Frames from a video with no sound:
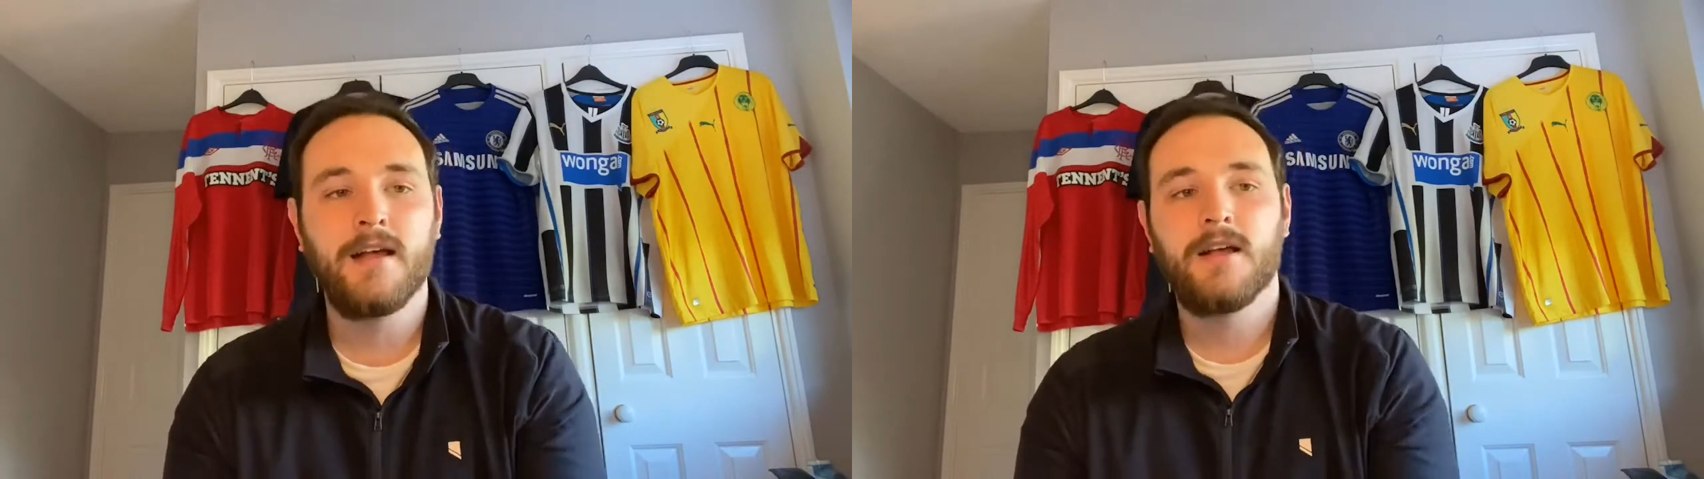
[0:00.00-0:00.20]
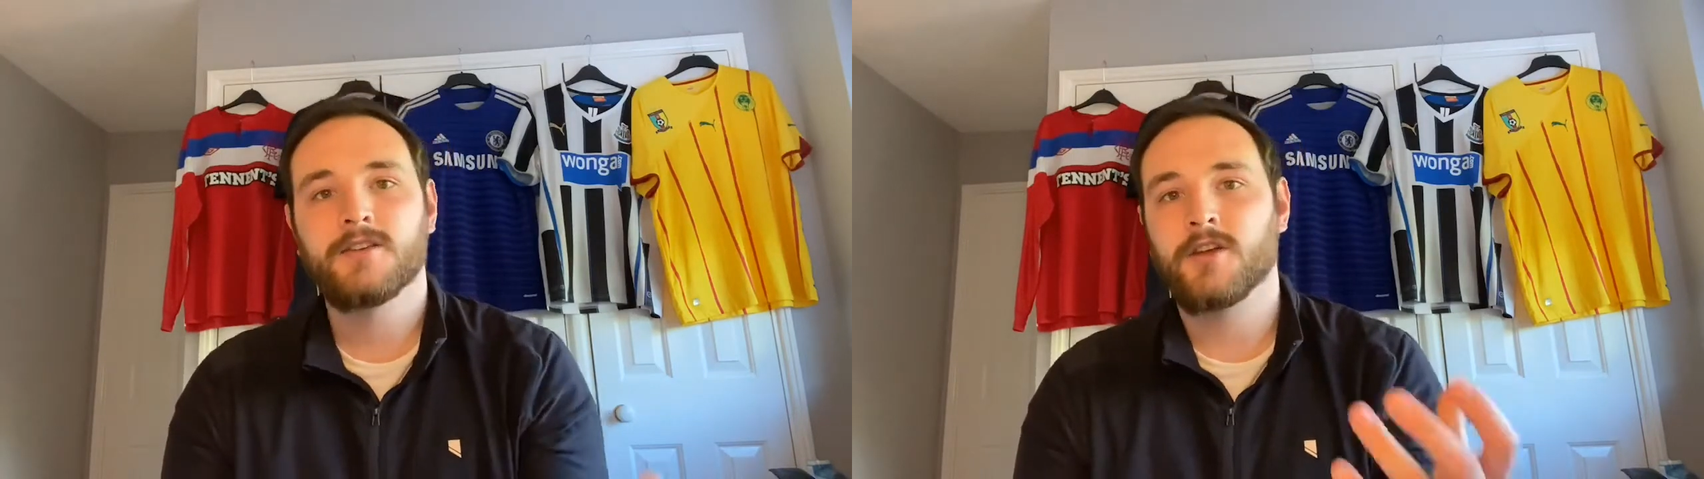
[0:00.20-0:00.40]

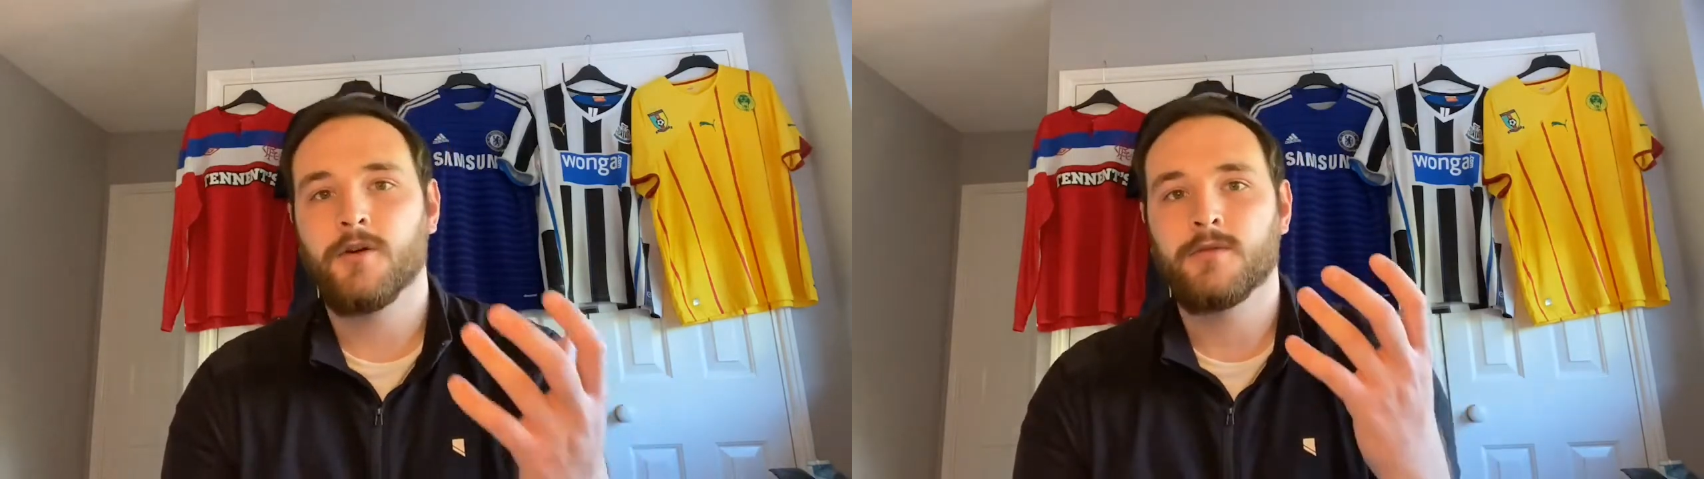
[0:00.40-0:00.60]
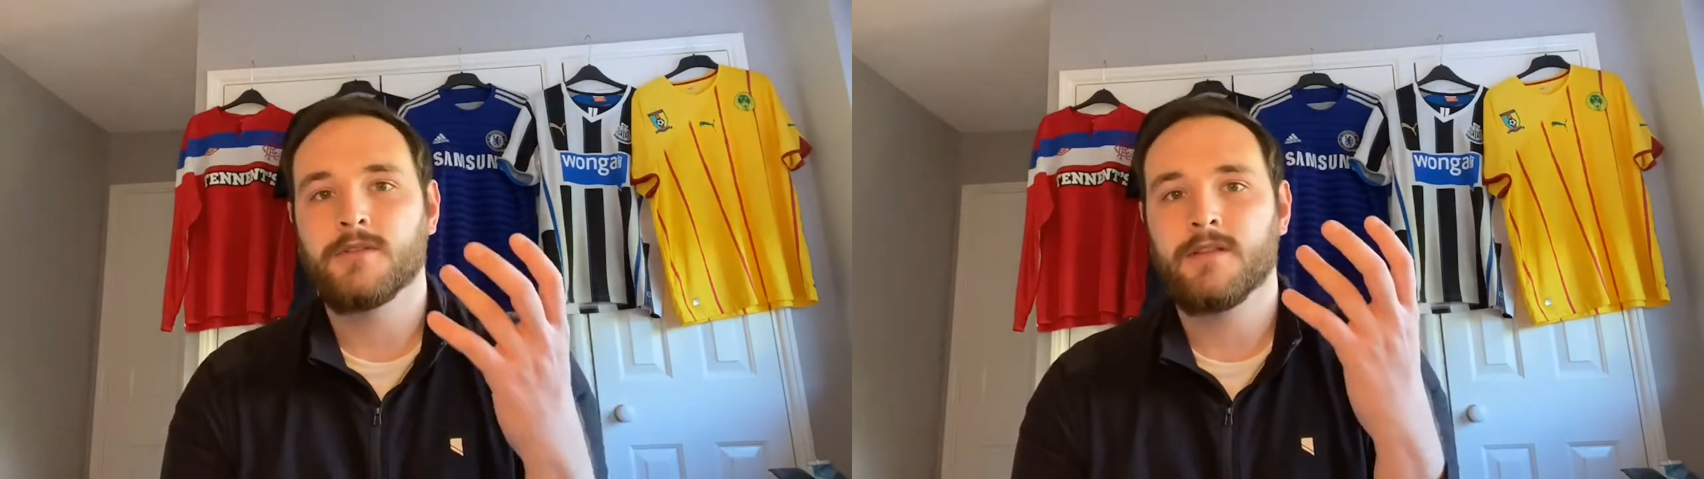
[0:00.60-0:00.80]

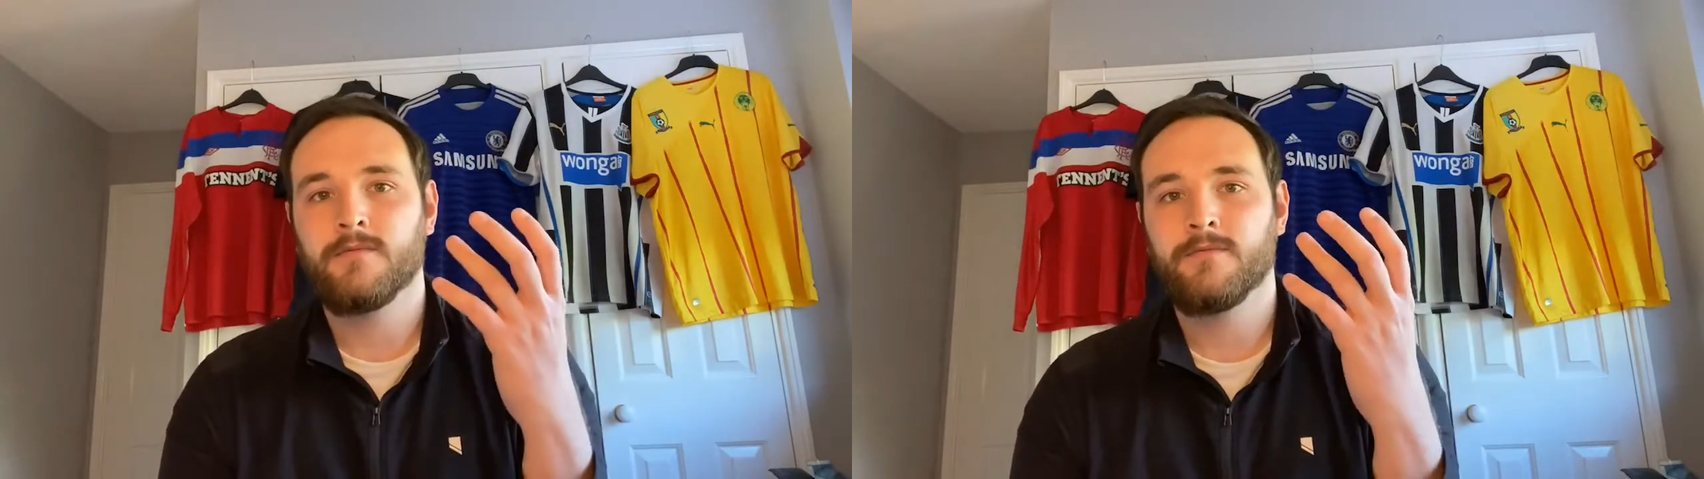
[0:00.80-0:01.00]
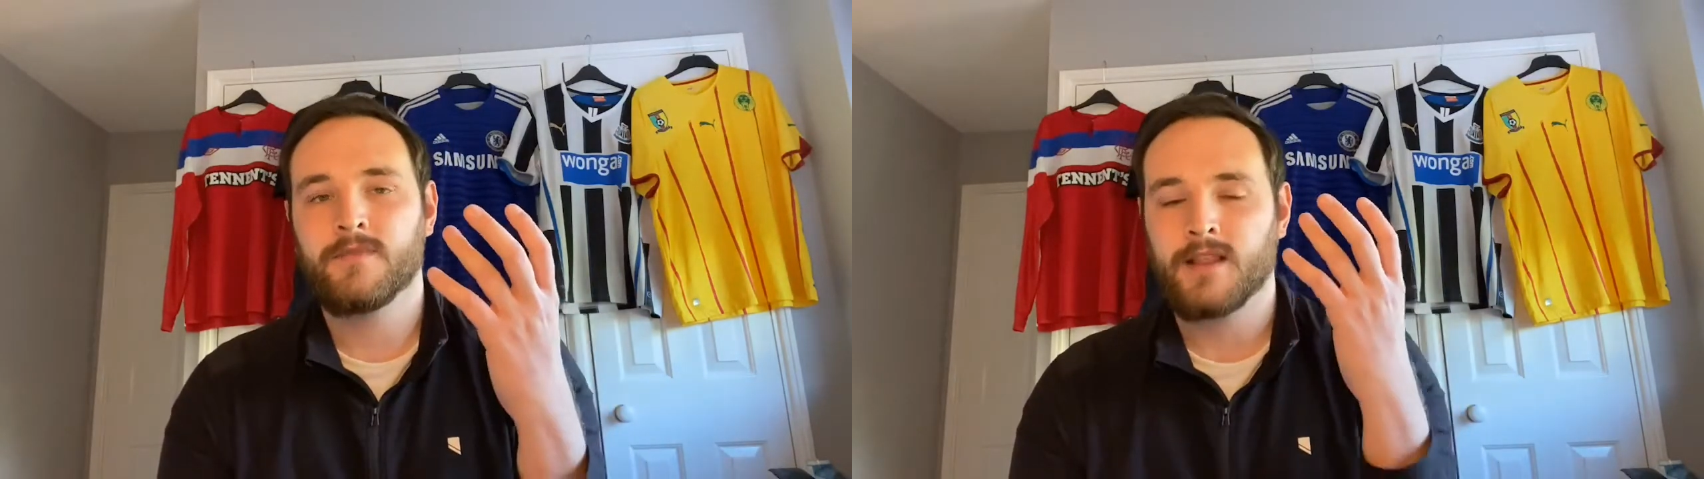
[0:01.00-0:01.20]
So
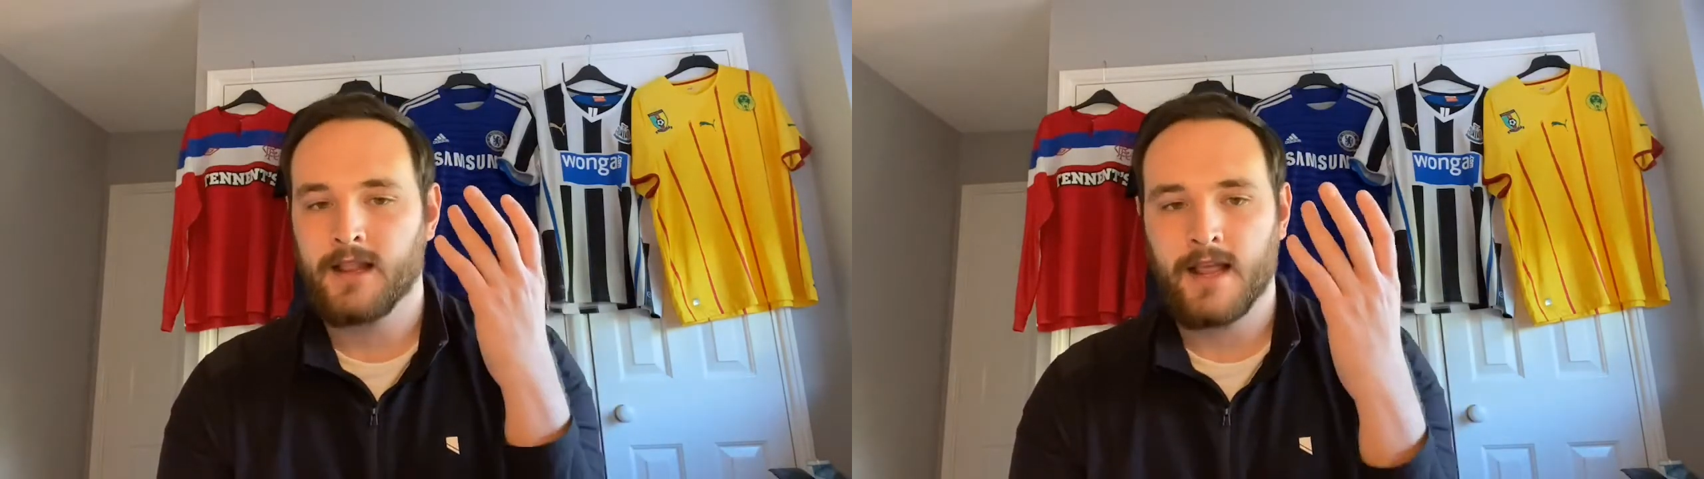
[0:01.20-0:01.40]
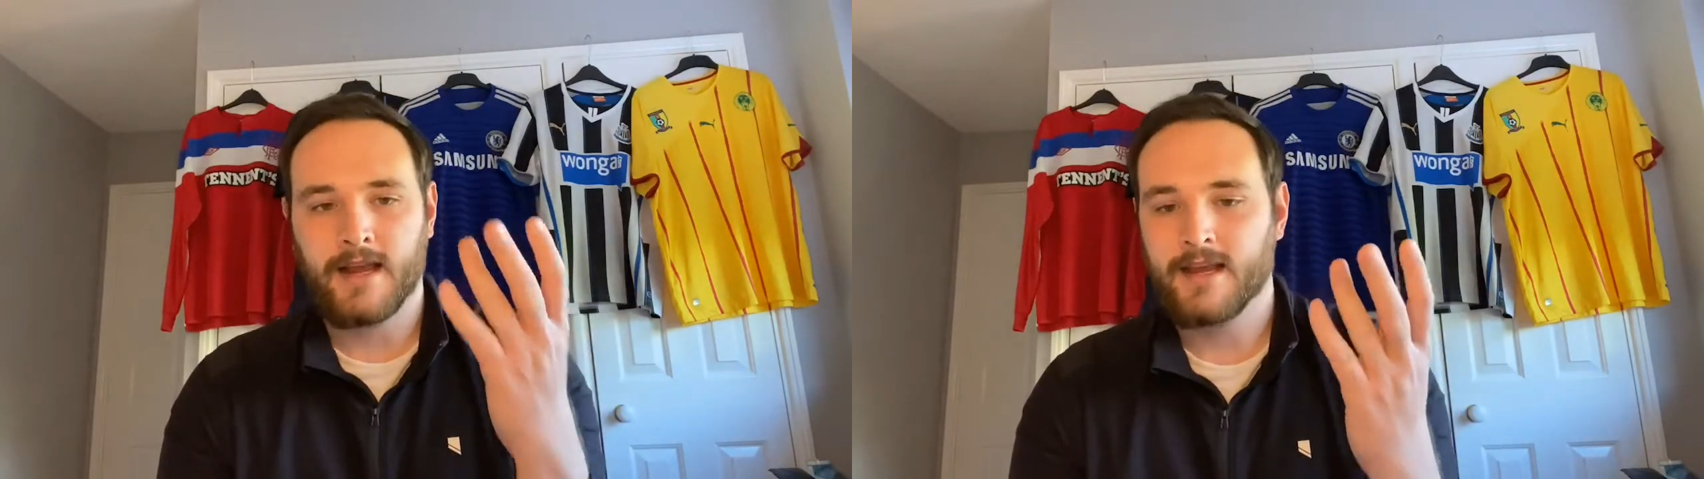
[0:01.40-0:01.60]
the
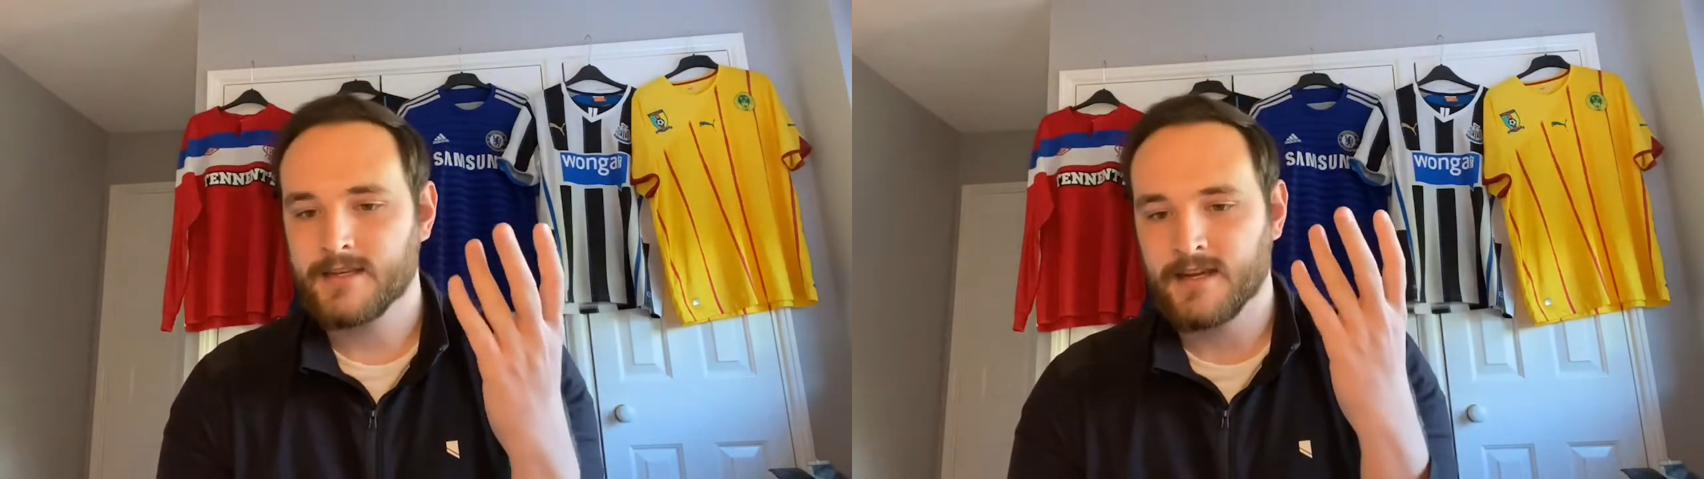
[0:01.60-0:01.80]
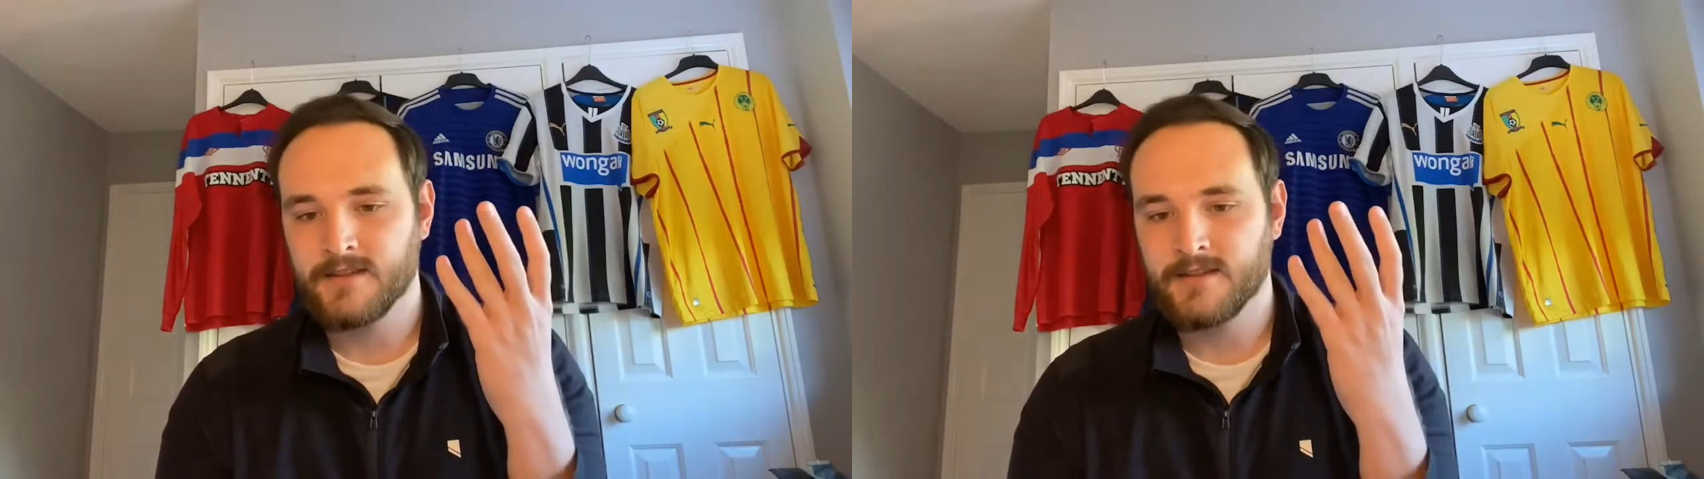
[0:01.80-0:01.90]
likes